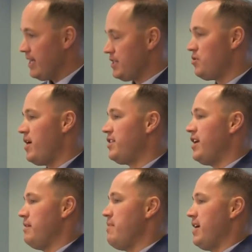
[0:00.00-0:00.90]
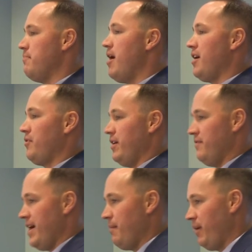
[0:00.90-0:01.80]
And so I thought I'd make a mockery
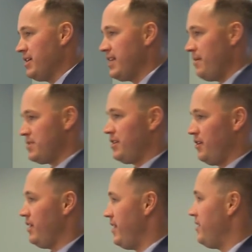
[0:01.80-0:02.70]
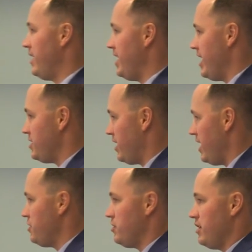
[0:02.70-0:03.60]
of that, because I was clearly there to get an
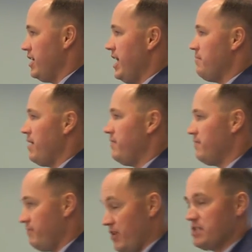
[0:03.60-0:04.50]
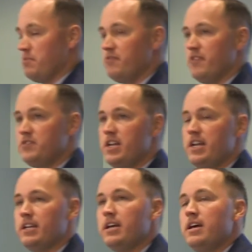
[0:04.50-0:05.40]
education, and to gain my freshman
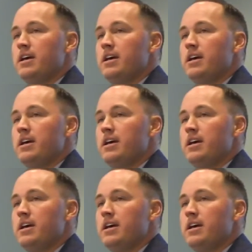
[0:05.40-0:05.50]
15.